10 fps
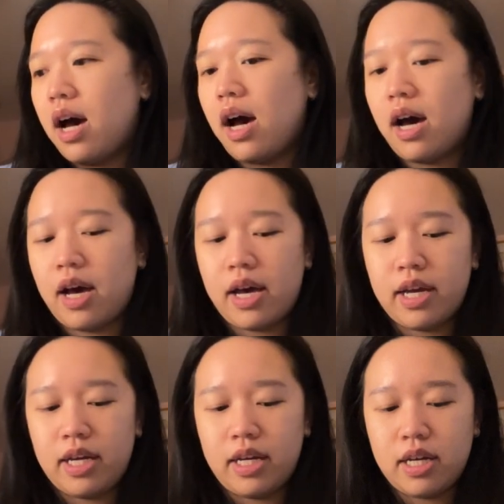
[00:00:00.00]

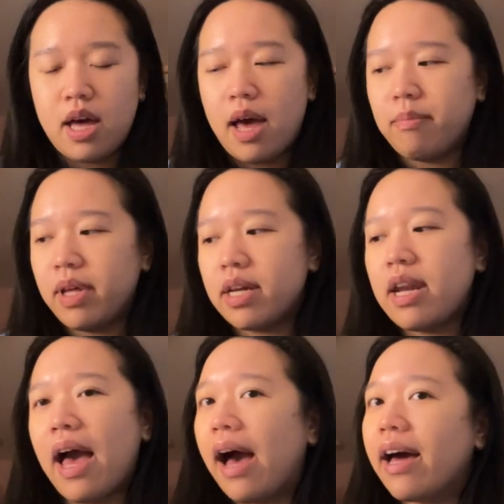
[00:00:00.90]
I am like an
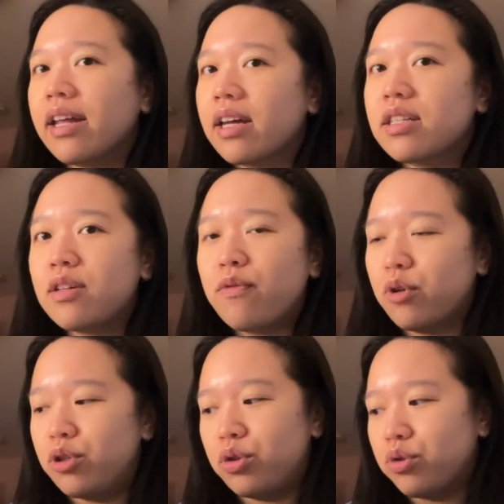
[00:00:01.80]
addict for
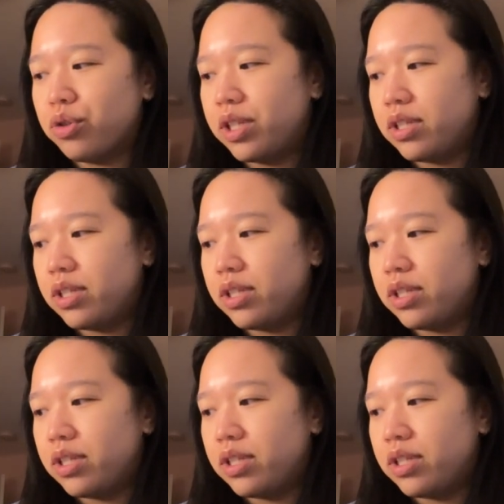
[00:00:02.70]
jewelry.